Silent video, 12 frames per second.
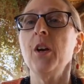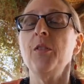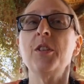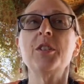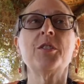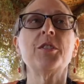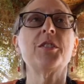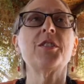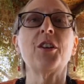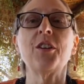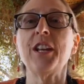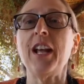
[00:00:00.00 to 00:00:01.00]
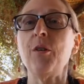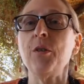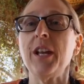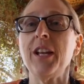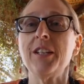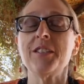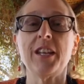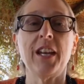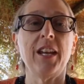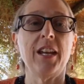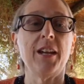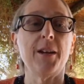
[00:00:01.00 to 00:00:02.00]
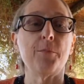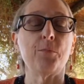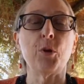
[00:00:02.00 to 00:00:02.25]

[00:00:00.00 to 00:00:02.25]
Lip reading: This started out as a